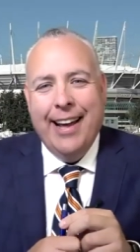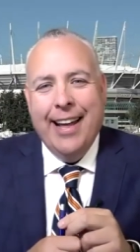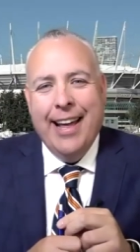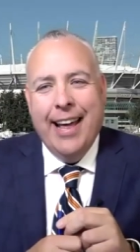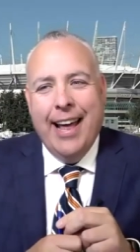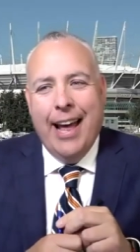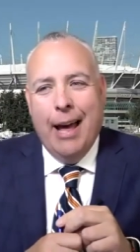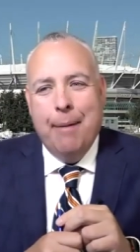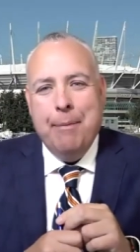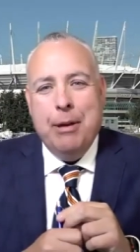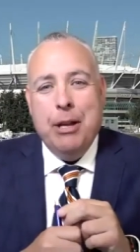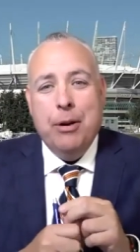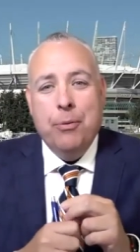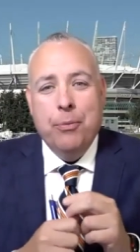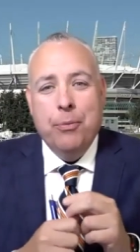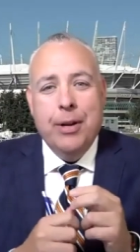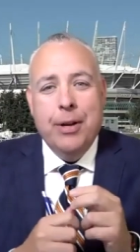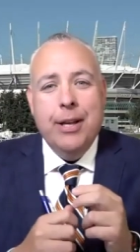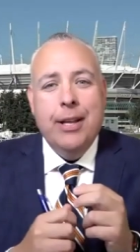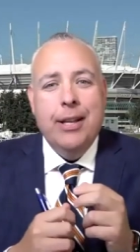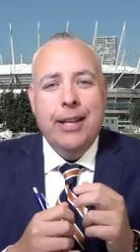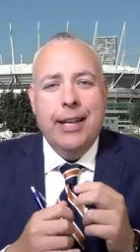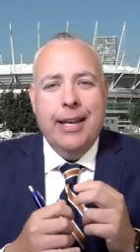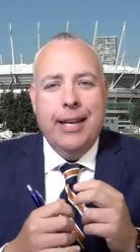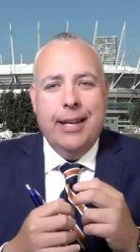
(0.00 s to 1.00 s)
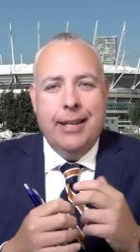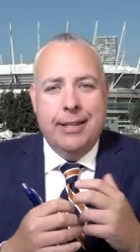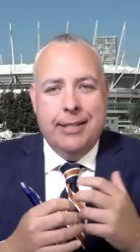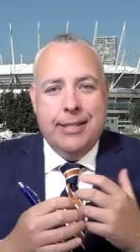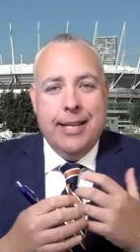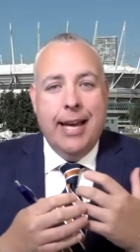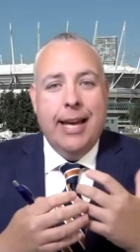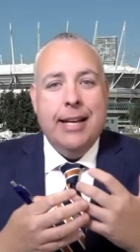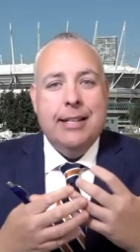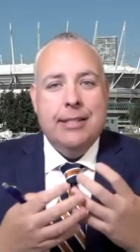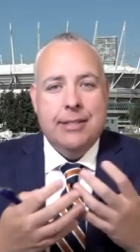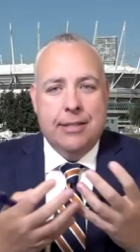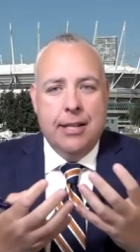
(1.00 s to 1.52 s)
I mean, it really
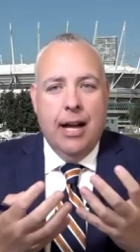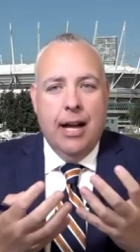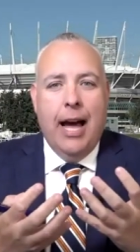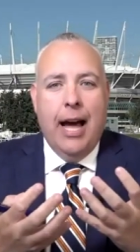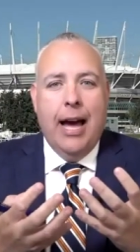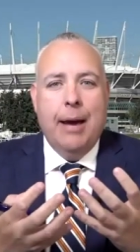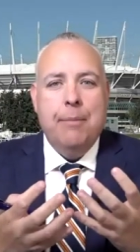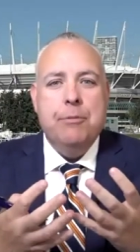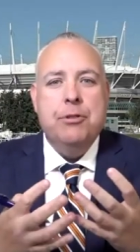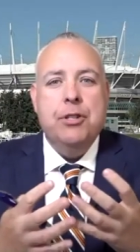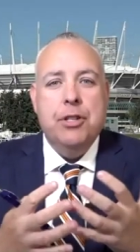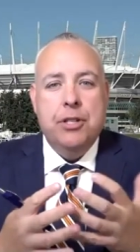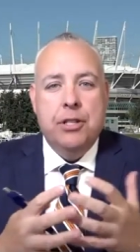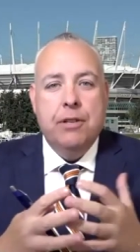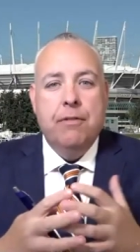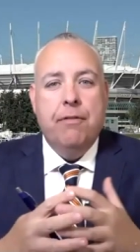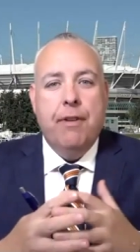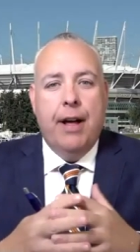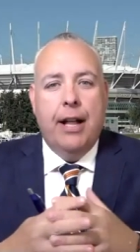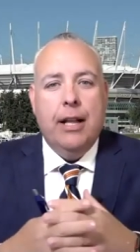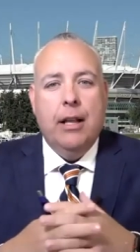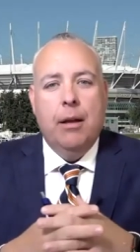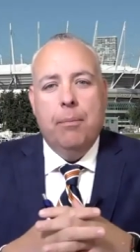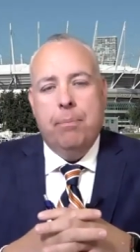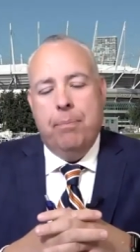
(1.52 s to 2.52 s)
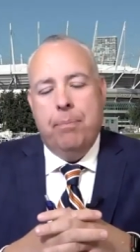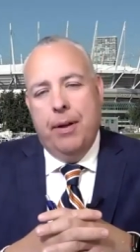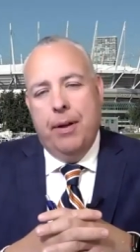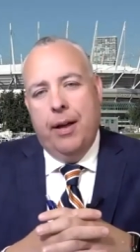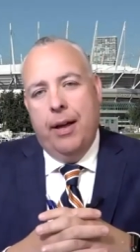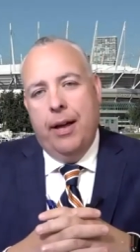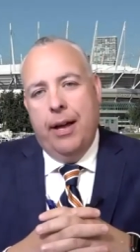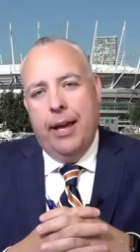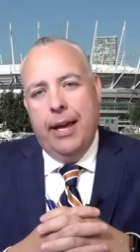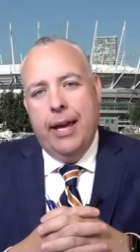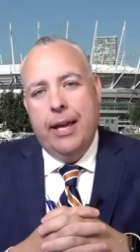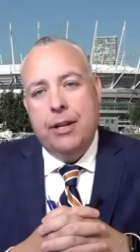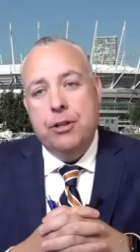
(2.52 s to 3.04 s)
takes time to develop
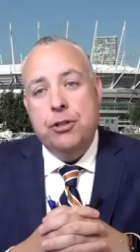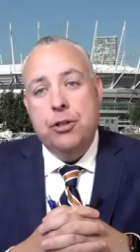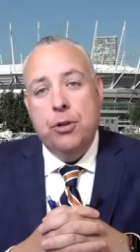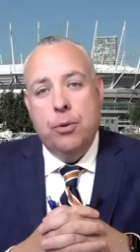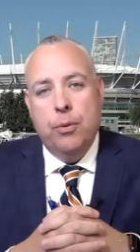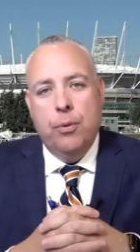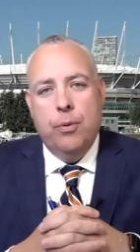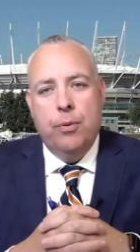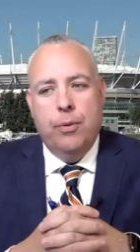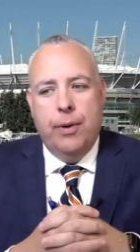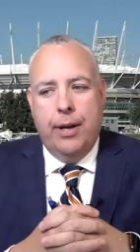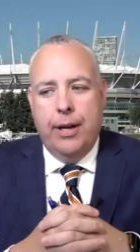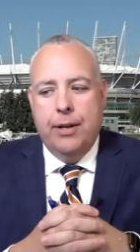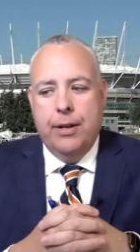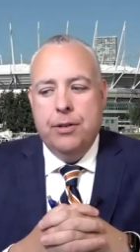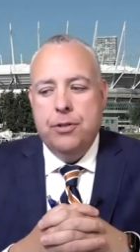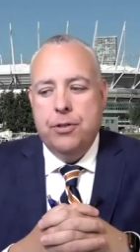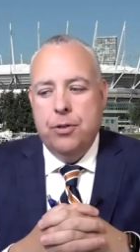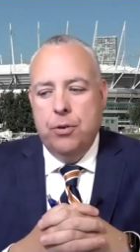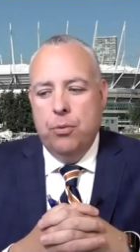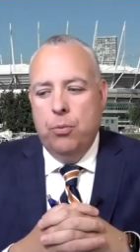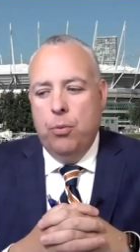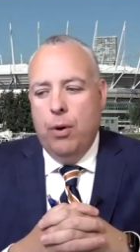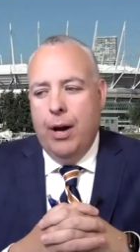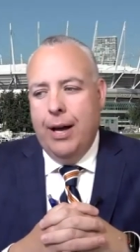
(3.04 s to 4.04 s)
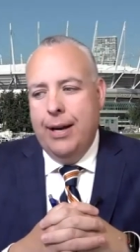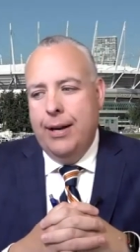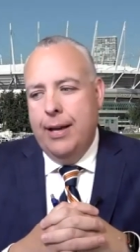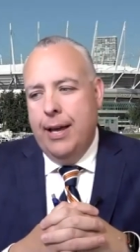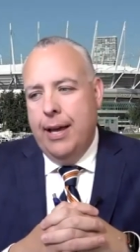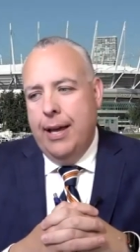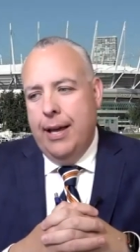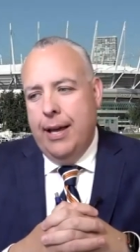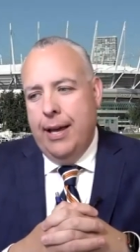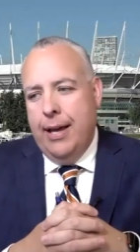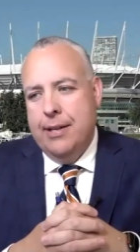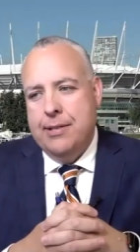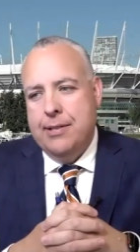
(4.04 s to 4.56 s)
uh, into into what
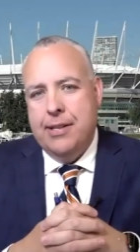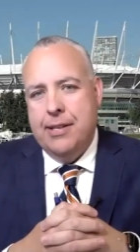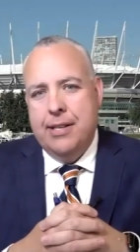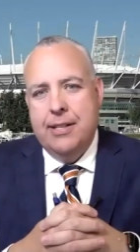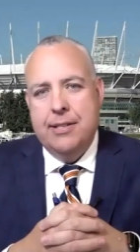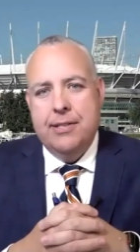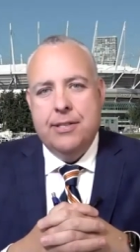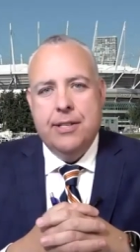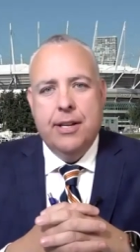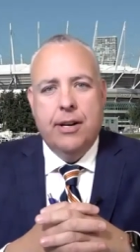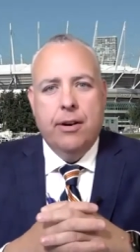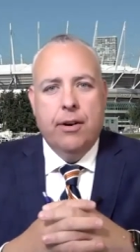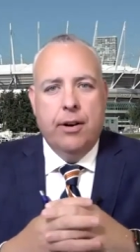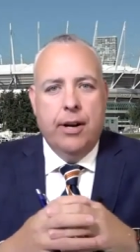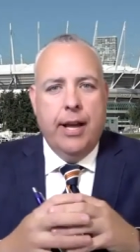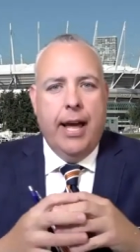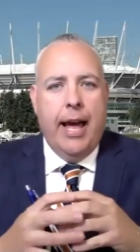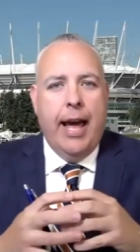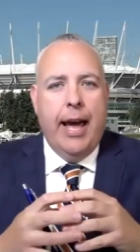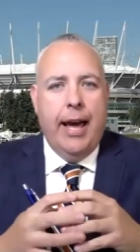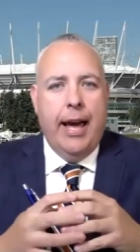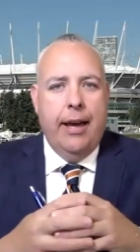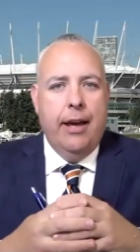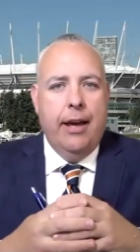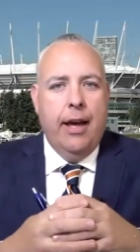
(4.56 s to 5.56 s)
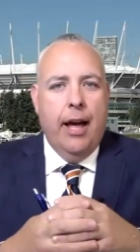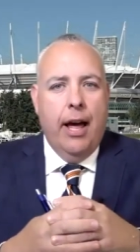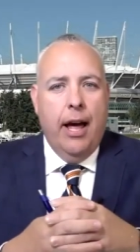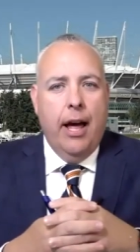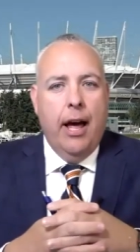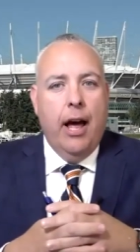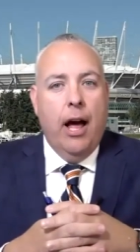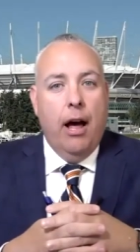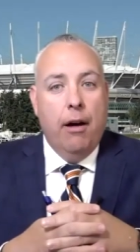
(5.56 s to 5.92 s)
is considered a a,